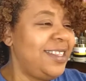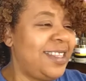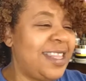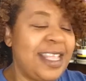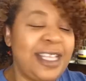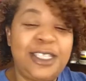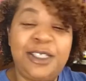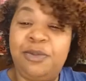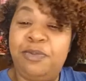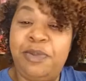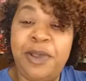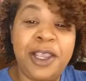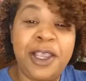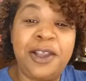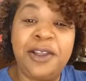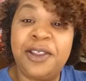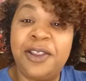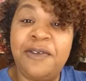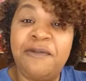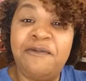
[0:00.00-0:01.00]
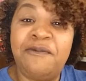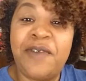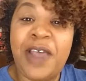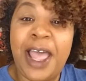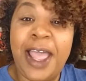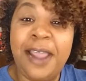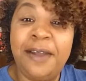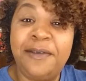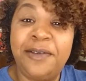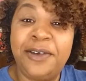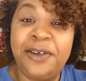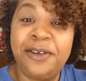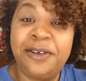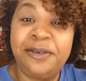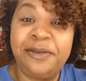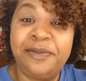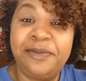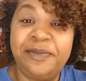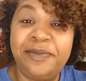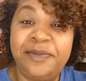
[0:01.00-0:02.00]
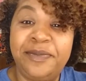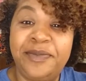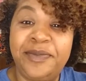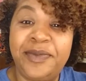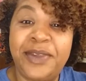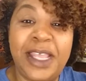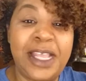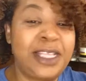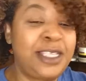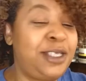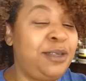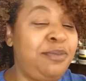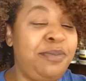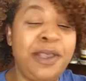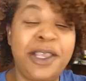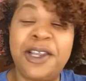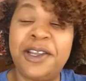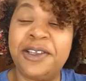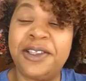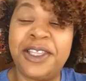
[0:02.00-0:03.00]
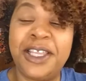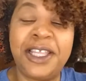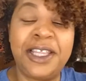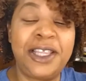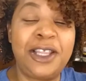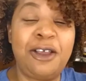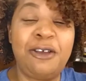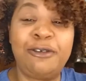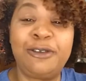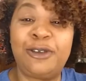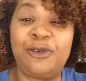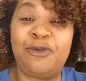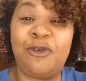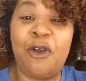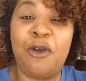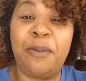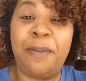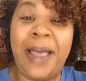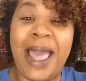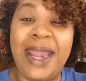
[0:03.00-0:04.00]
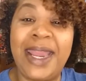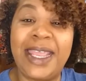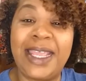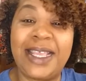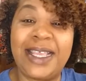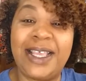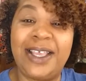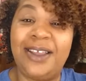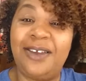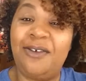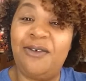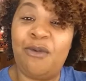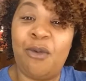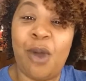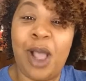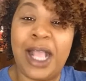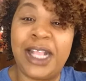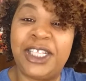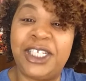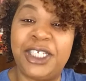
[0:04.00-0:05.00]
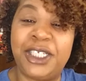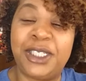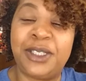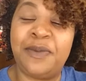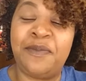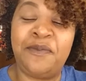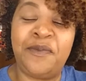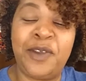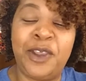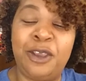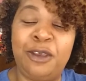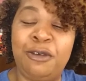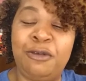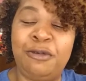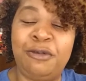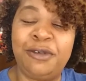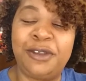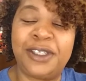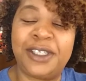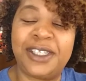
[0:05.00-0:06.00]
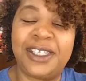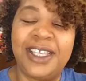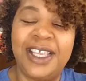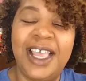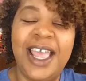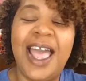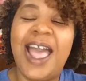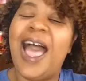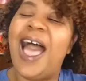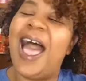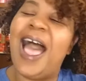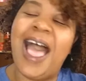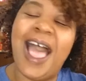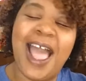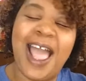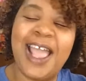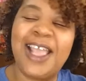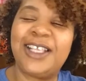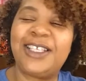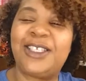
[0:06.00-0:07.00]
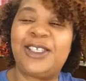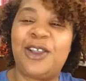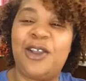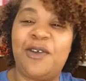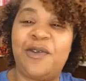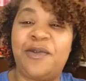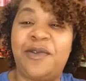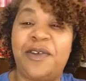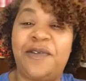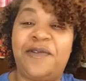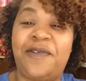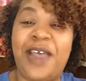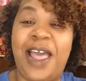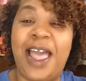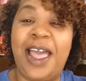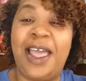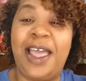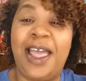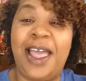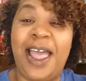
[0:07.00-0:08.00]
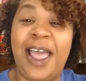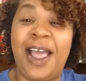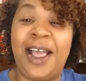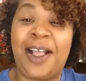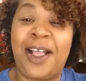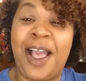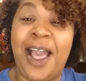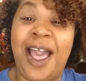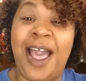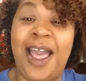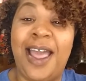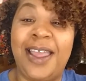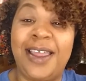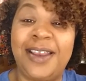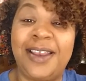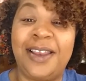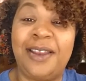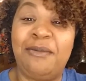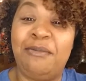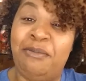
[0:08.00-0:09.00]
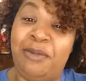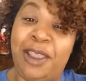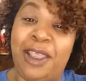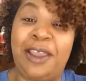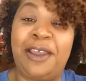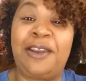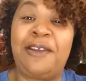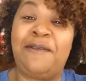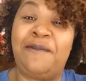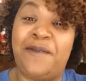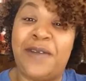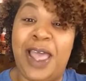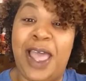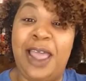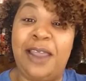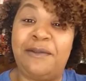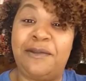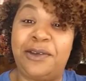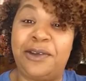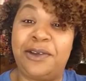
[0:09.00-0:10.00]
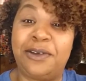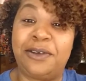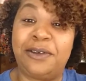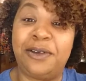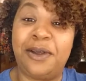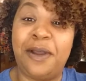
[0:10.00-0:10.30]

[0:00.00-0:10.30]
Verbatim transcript: that's bigger than Fiber, that's bigger than those robotic watches and views. I serve a, fi- a God bigger than fiber.